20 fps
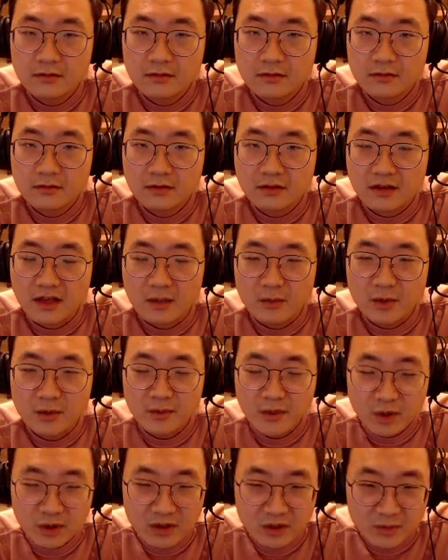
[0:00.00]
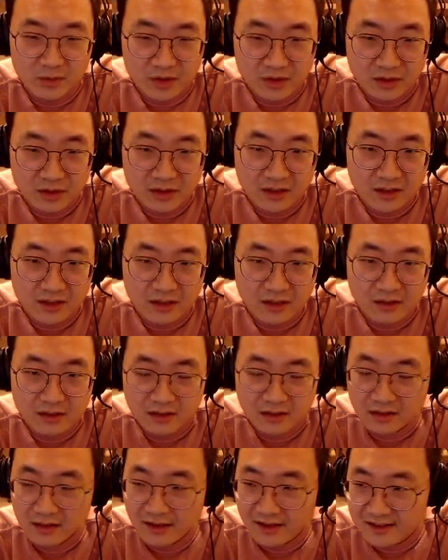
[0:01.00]
The MMO community, the
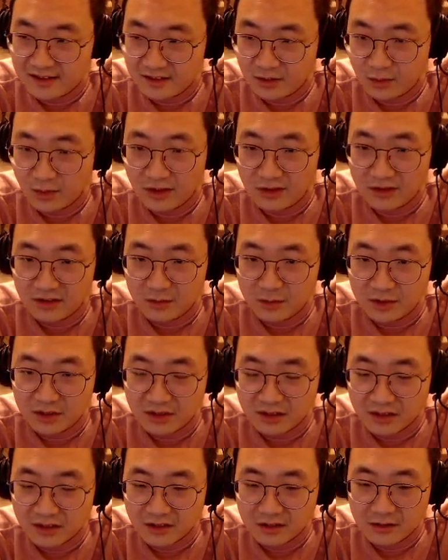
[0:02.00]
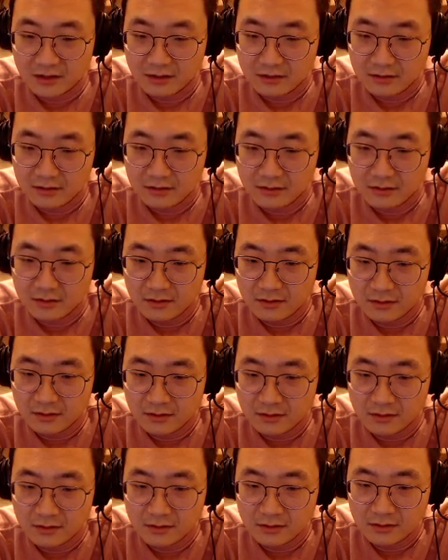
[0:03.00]
classic WoW community.
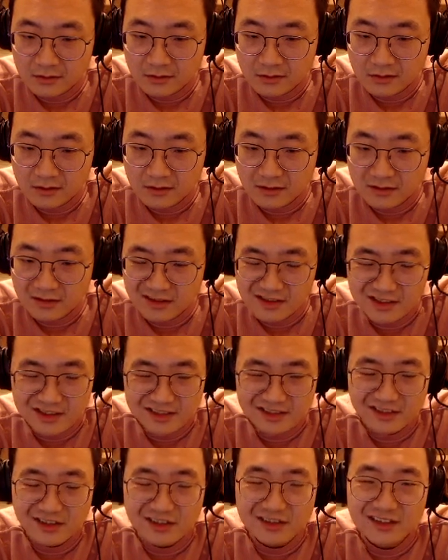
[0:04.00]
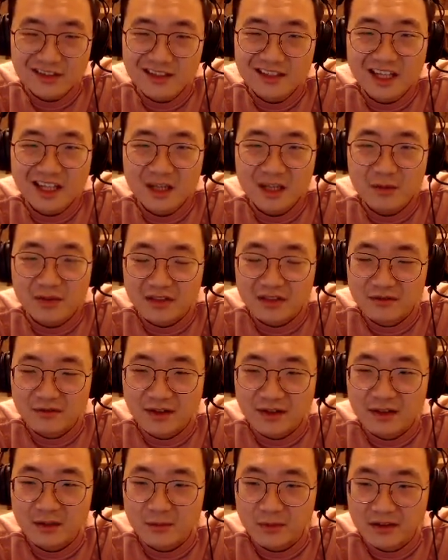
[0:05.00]
Just the online gaming
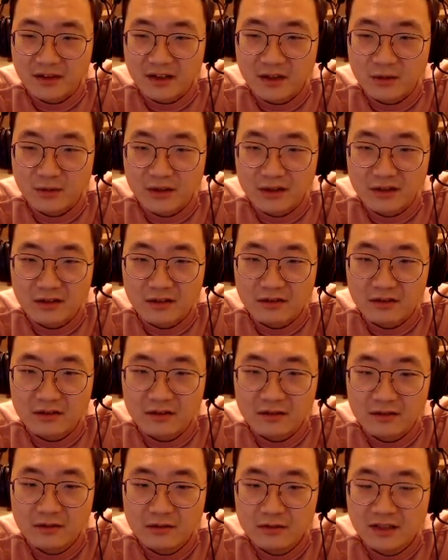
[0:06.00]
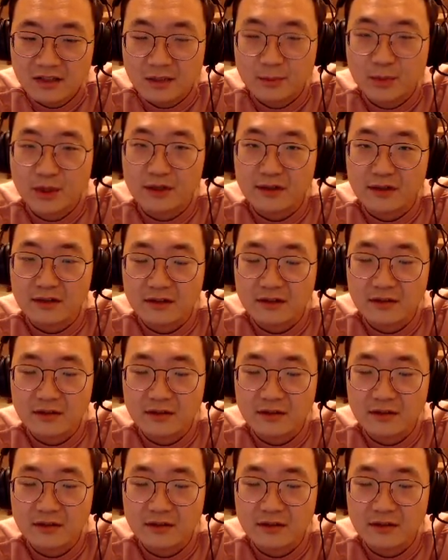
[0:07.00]
environment that we all take part in.